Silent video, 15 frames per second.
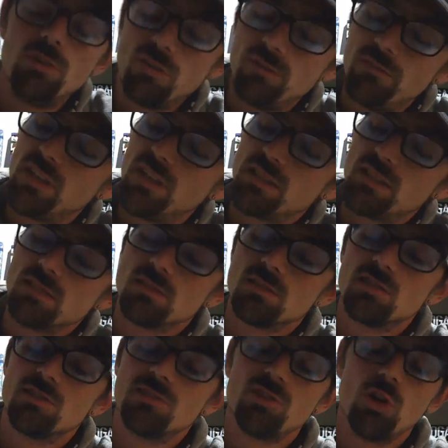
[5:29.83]
And you can fish this
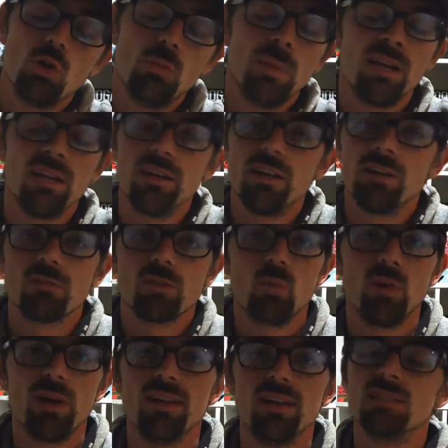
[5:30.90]
in so many
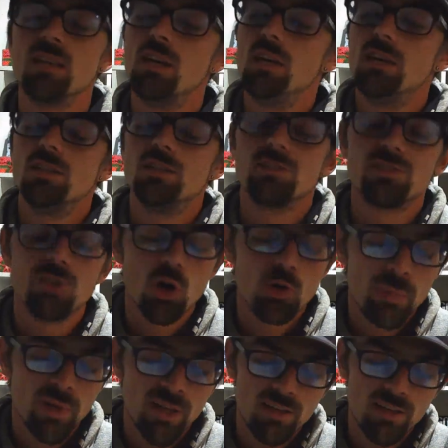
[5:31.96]
different ways,
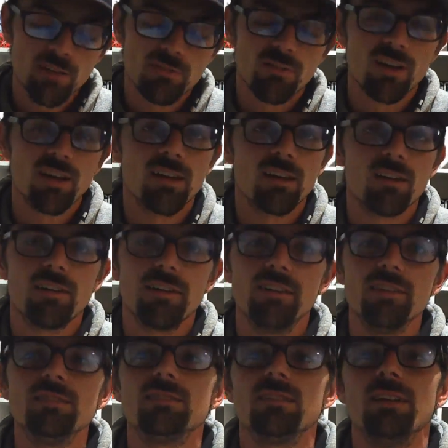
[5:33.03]
so many different
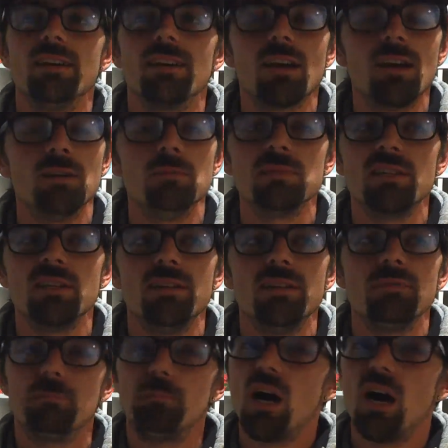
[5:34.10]
areas. It comes
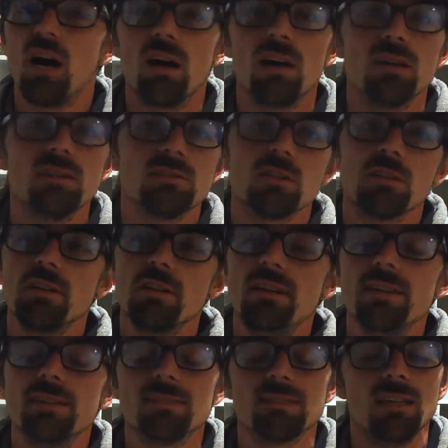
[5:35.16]
in ponds,
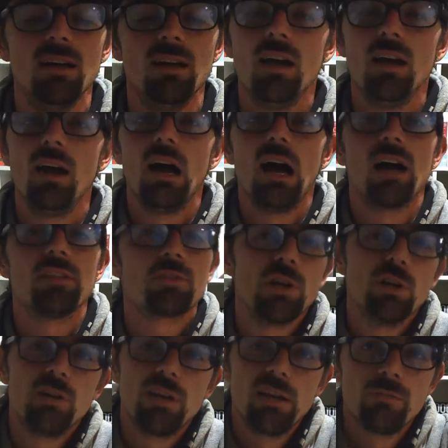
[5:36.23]
creeks. I
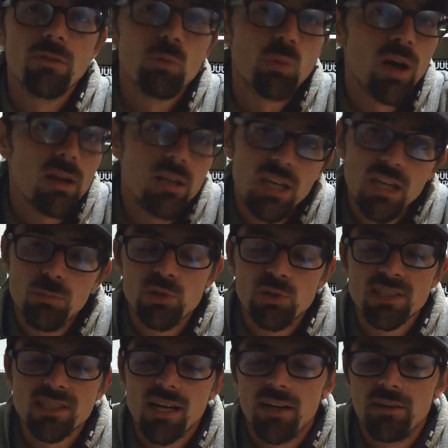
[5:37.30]
throw it everywhere. I keep
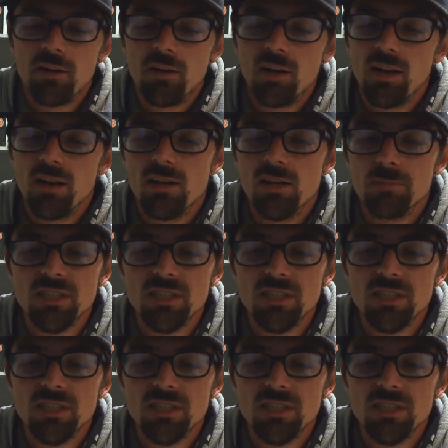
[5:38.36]
one tied on.